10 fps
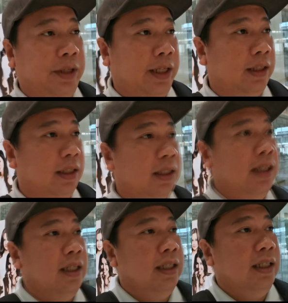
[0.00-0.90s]
it.
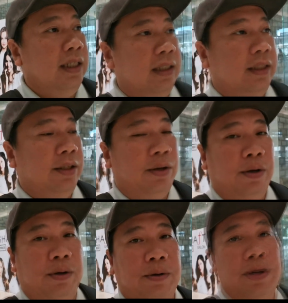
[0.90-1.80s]

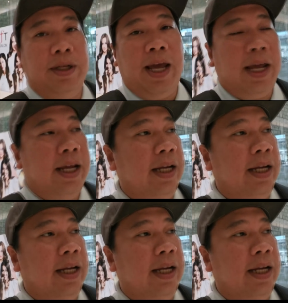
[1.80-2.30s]
So, okay.